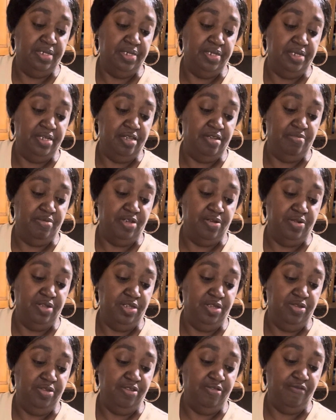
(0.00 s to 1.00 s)
I'm gonna
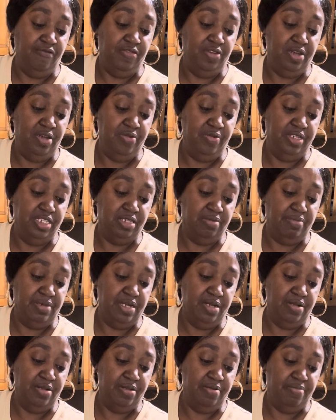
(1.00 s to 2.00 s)
use a very
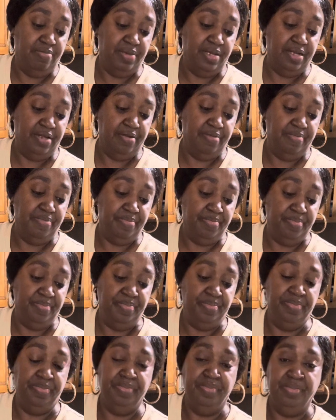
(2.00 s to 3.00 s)
small amount.
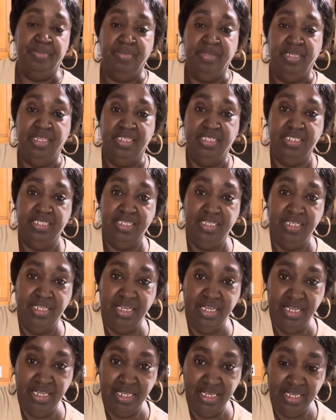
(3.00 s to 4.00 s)
See
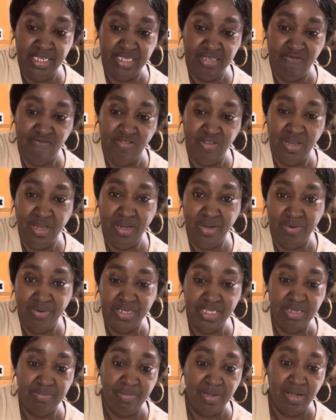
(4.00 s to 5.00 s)
that? That's a very
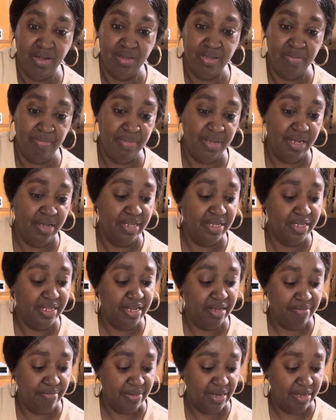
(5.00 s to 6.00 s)
small amount, and
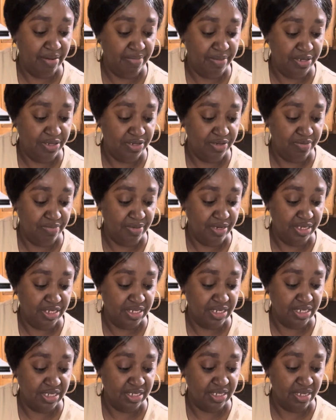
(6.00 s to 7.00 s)
that might be too much
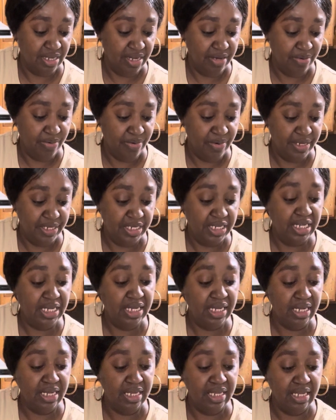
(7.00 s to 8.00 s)
because it's like
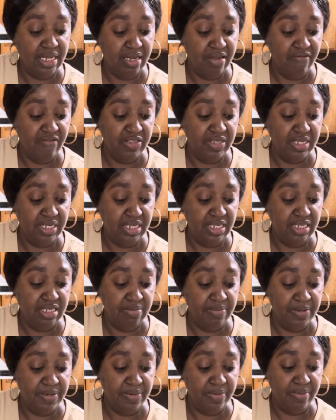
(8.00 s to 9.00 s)
1/10 of a
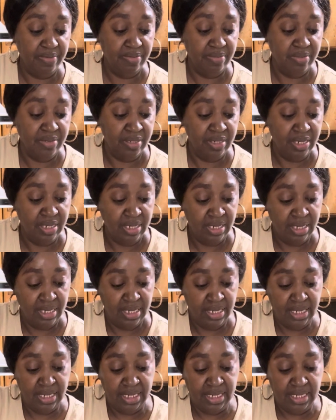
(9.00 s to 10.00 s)
teaspoon.
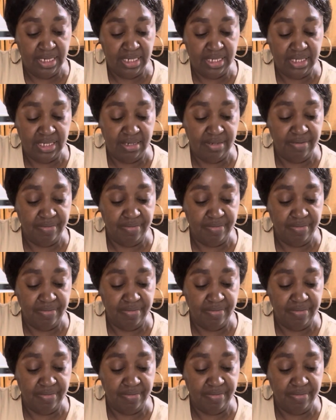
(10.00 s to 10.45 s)
So